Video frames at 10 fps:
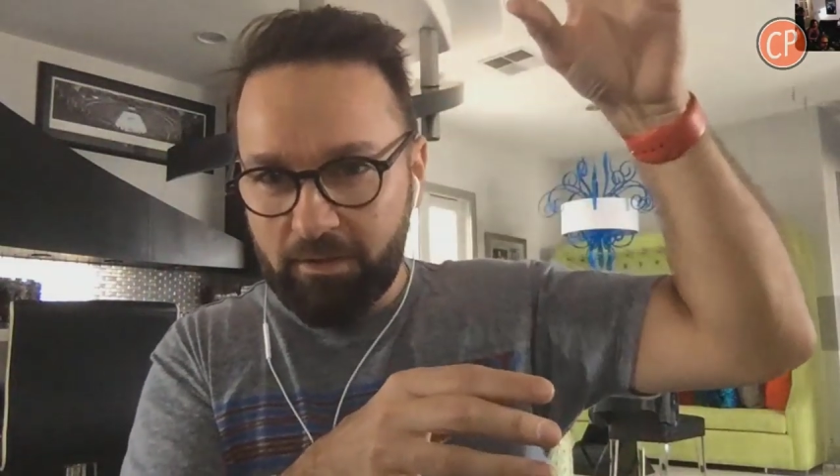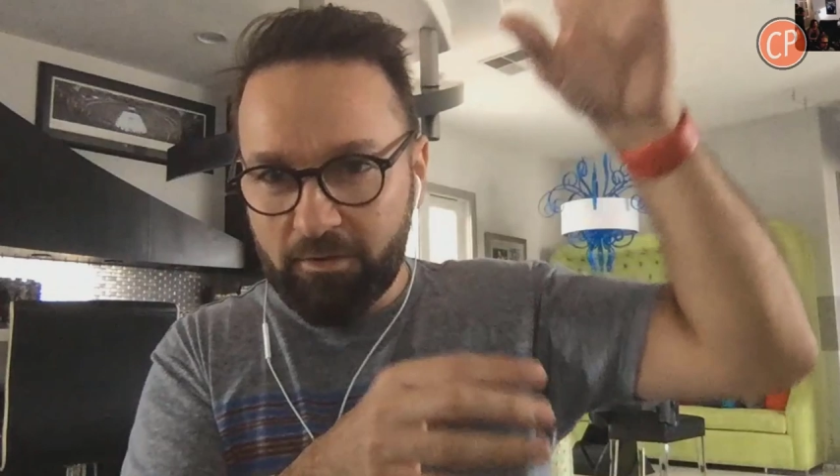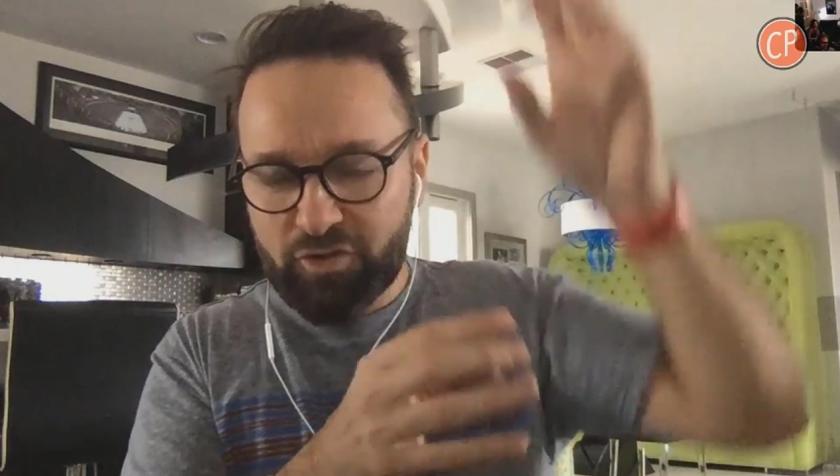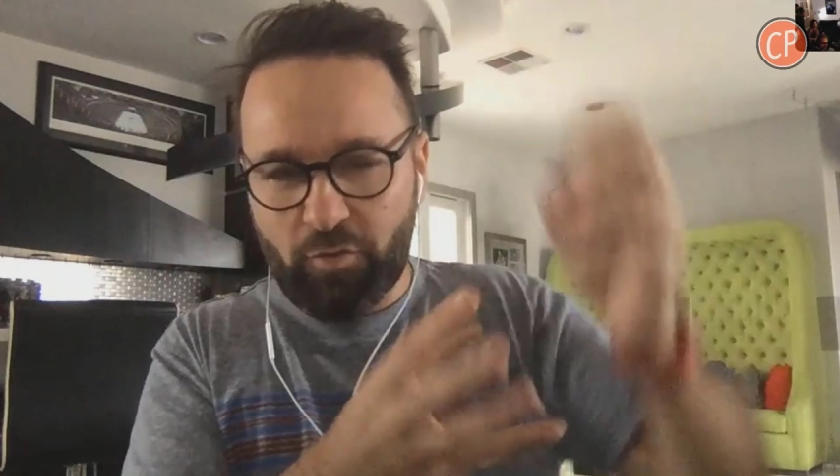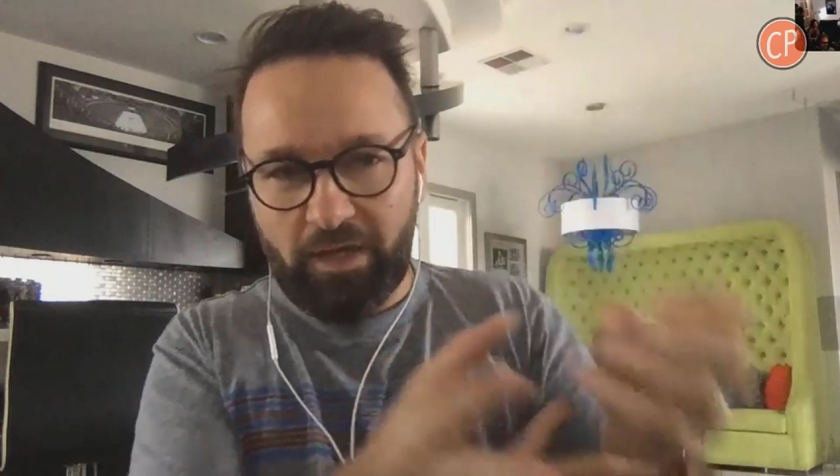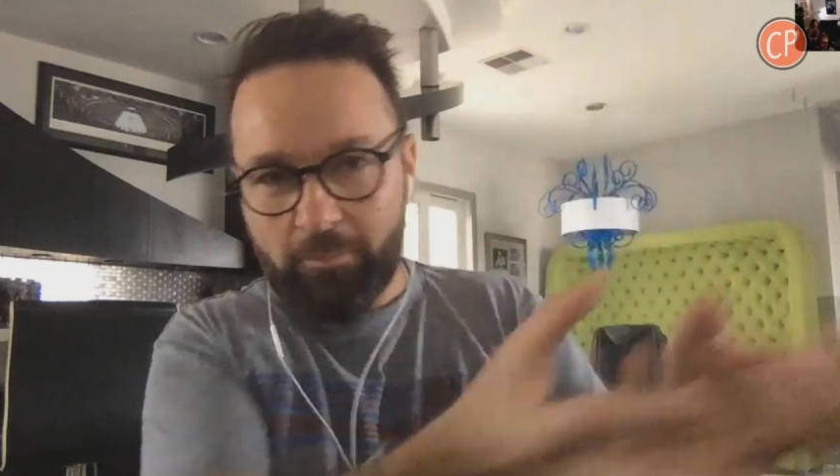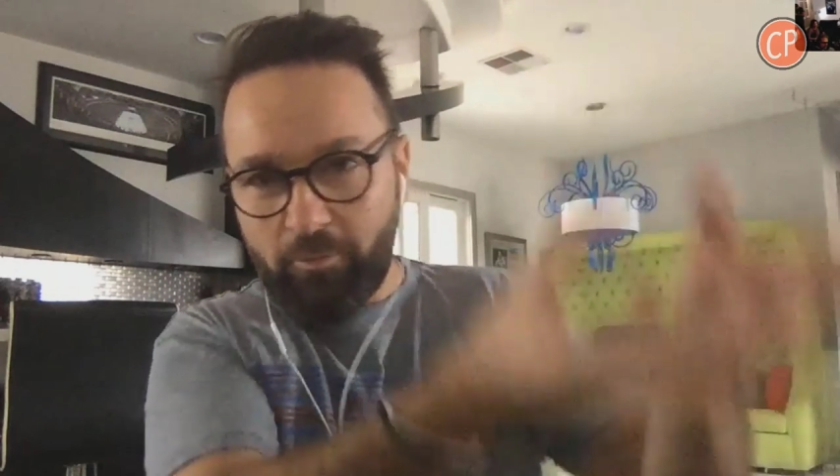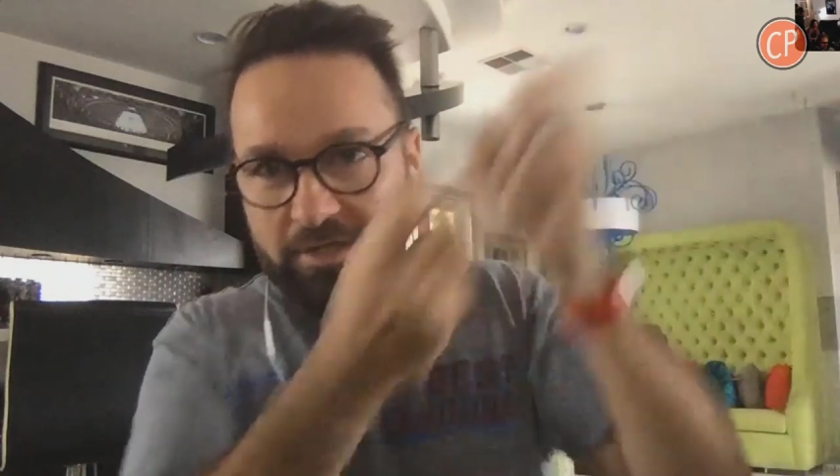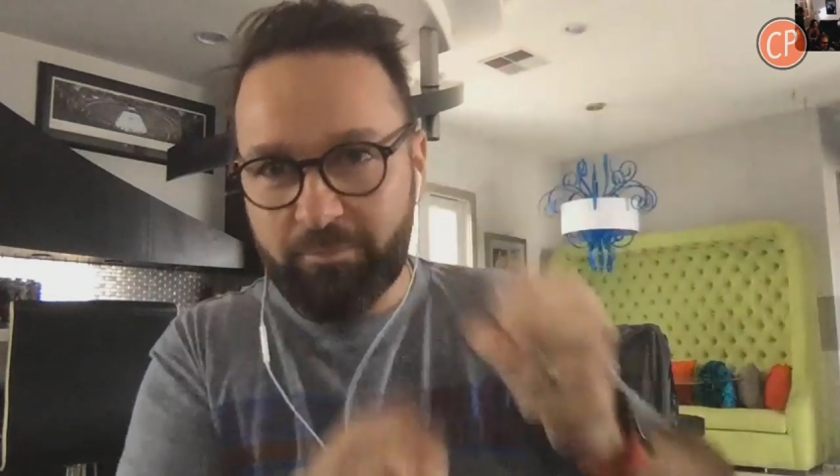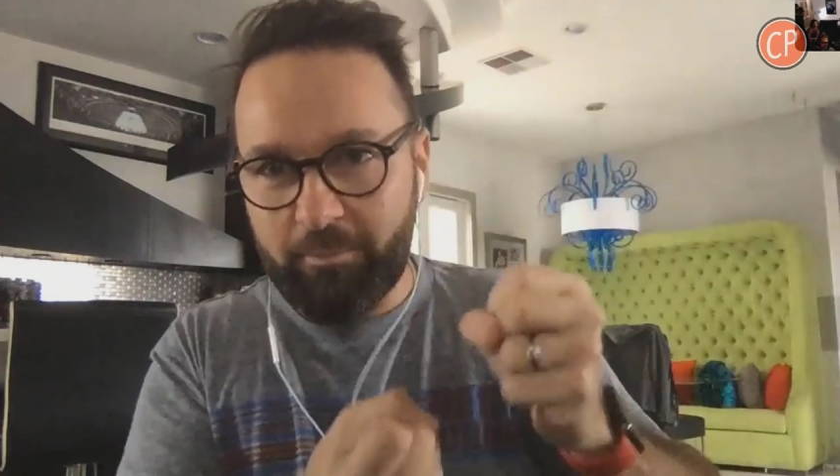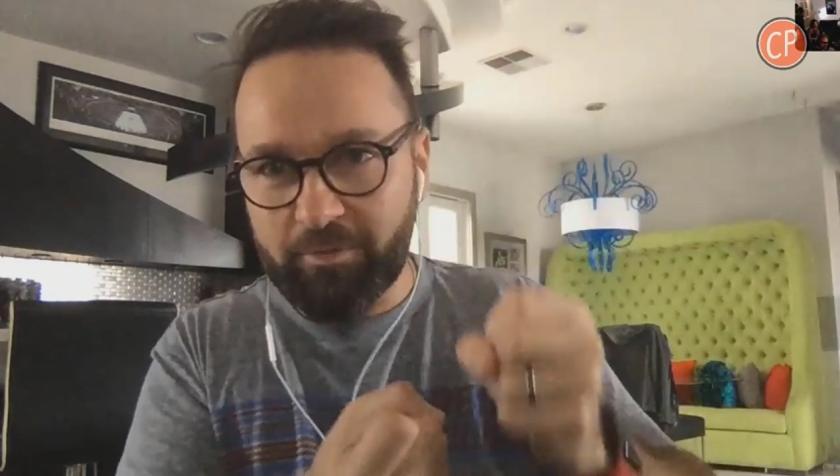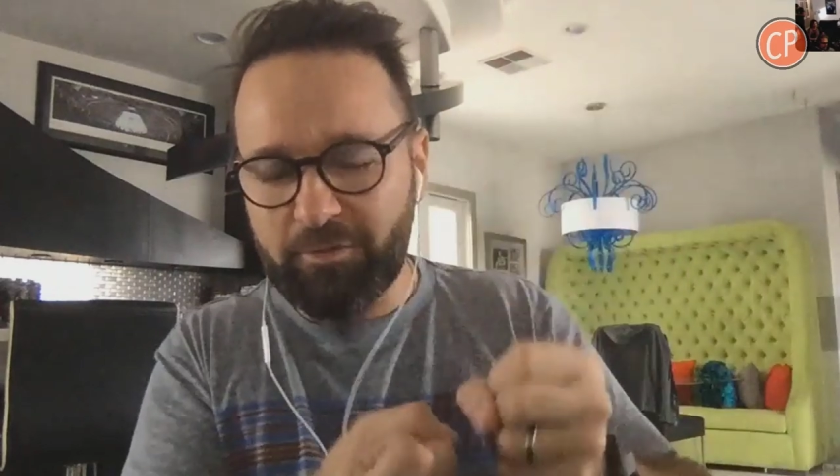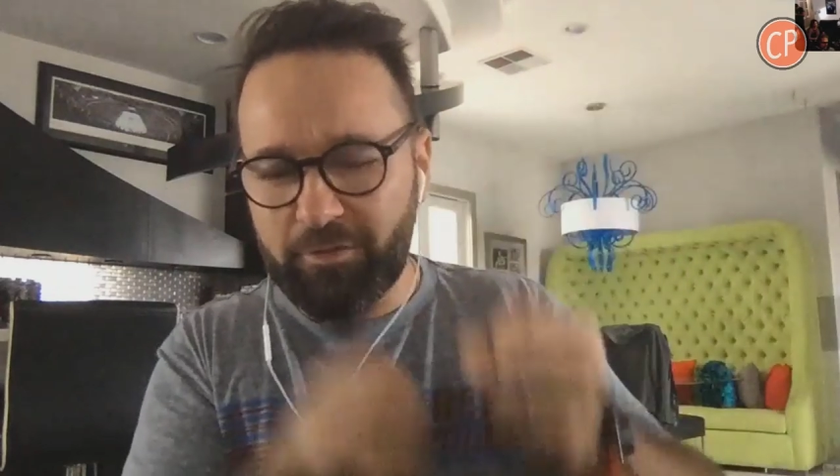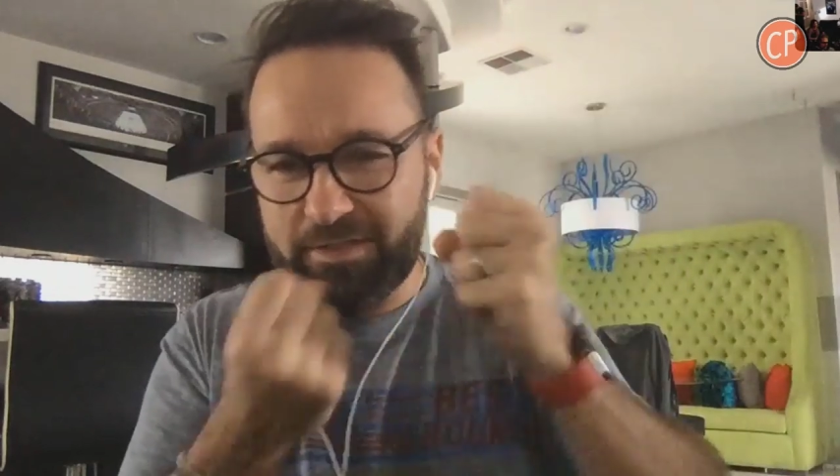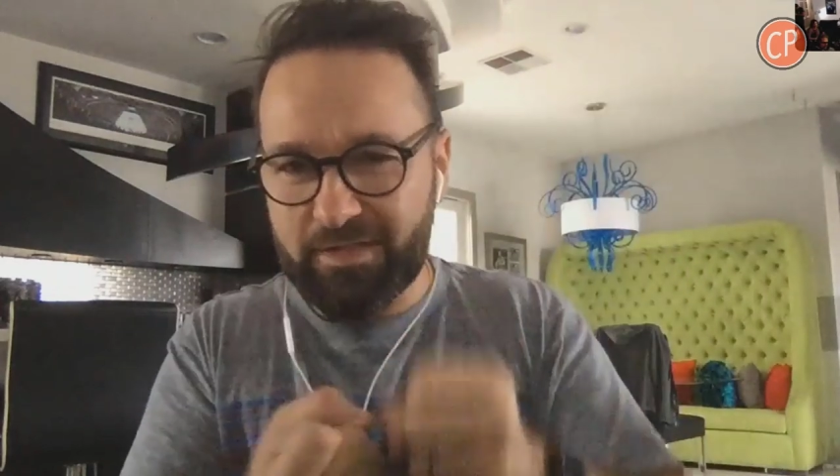so that he brings people to
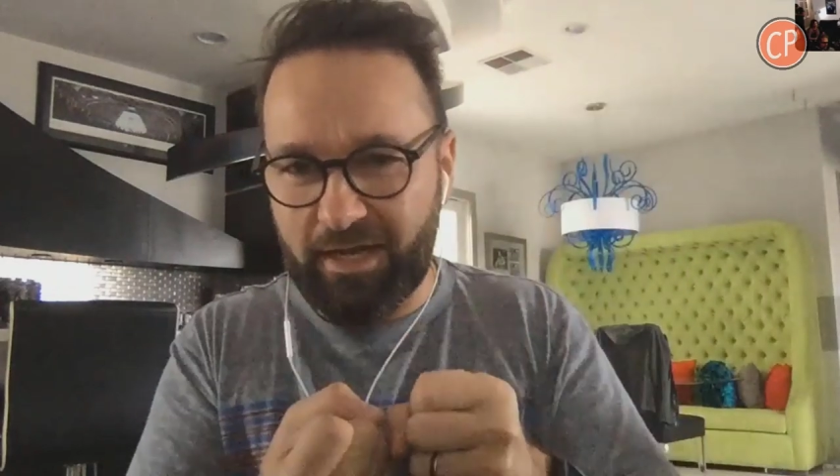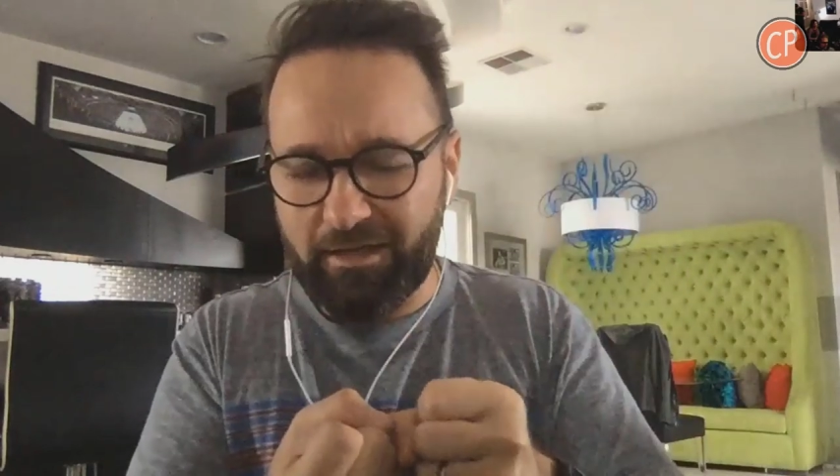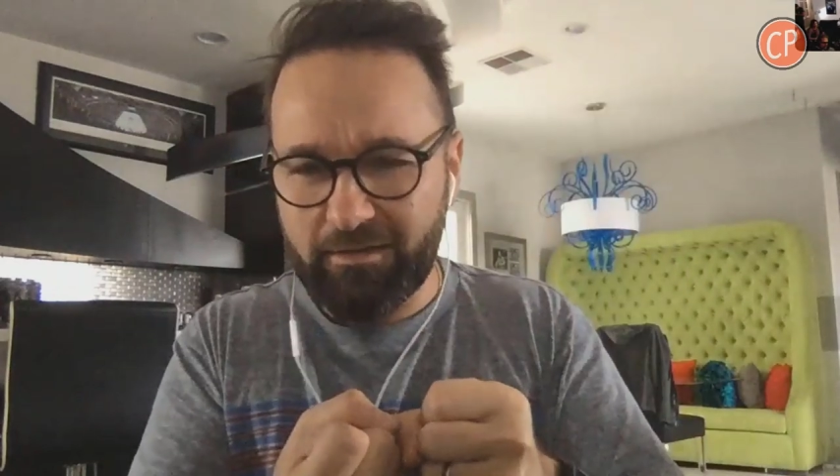his site.